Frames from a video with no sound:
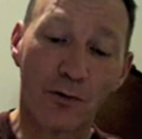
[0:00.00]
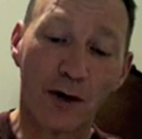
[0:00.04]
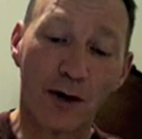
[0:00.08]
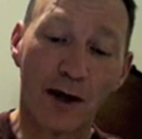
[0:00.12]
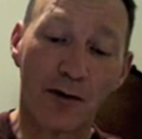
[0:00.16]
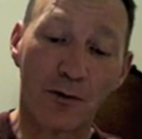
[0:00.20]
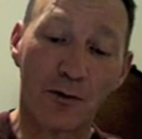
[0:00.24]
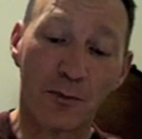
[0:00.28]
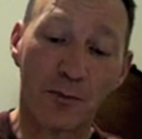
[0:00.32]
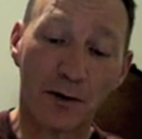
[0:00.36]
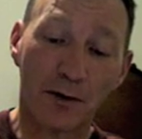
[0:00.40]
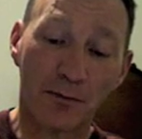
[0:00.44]

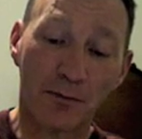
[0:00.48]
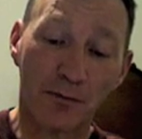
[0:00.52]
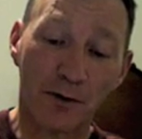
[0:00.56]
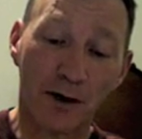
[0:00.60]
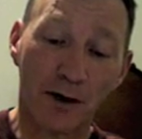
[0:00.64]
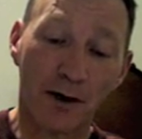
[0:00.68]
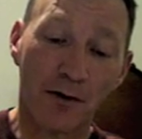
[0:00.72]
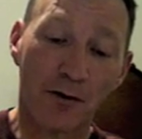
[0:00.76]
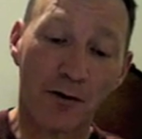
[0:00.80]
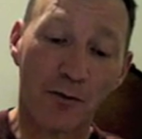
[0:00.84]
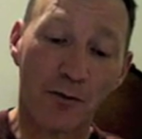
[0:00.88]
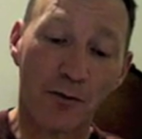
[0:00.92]
Rather be
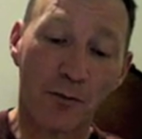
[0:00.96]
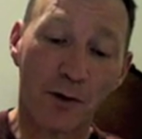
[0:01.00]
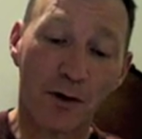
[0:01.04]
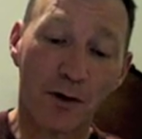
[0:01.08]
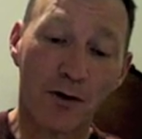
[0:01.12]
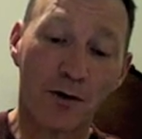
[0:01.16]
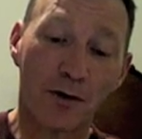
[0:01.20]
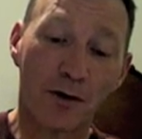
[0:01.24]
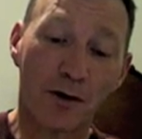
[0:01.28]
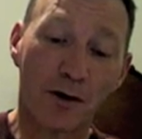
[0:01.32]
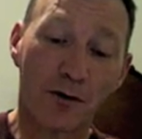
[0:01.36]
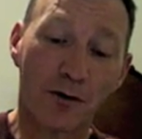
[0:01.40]
afraid of the one
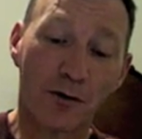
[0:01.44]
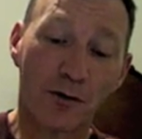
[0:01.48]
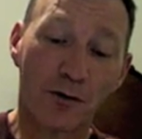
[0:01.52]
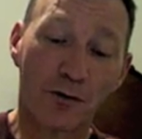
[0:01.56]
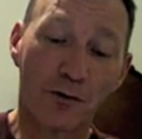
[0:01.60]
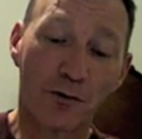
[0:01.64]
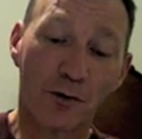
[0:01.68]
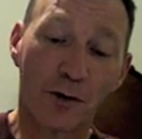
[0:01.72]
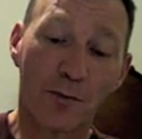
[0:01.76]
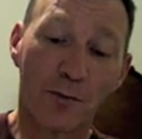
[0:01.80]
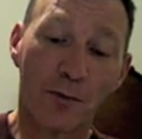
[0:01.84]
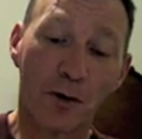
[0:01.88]
who can
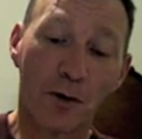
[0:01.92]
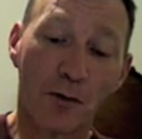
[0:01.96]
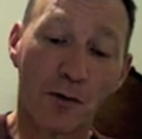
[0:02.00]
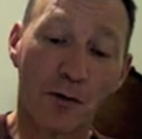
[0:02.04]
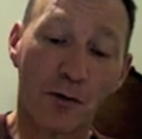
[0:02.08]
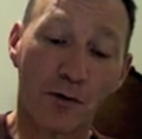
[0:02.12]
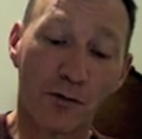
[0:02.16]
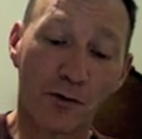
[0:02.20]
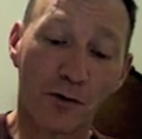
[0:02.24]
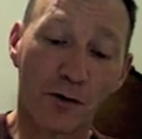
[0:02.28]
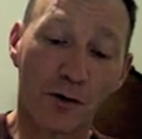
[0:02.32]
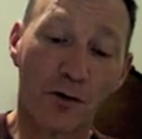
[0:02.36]
destroy both
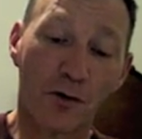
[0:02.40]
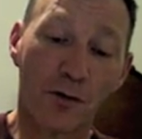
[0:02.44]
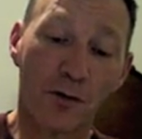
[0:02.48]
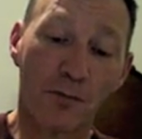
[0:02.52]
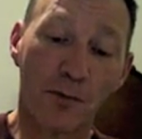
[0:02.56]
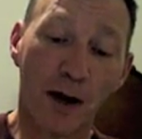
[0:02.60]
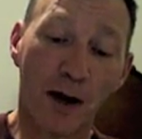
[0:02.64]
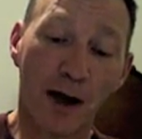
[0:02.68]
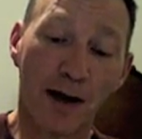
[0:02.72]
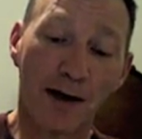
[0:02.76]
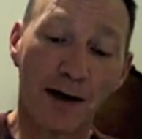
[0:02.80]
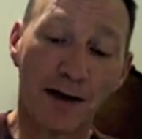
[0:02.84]
the soul and
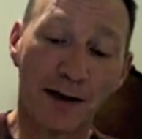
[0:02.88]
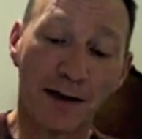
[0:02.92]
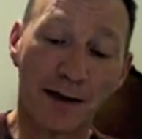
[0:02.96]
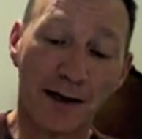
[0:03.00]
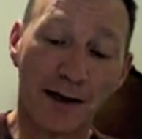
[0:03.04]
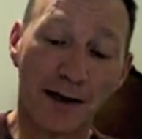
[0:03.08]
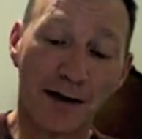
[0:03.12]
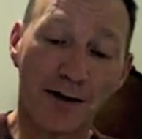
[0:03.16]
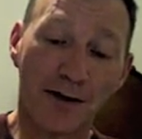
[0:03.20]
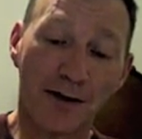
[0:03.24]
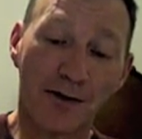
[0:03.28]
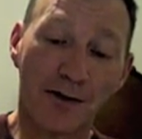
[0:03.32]
body in
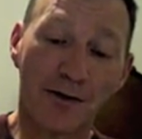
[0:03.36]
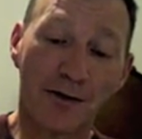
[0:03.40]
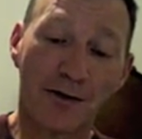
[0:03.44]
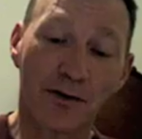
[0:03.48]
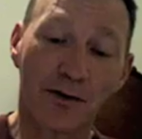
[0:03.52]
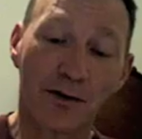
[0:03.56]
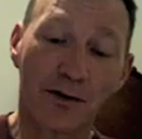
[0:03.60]
hell.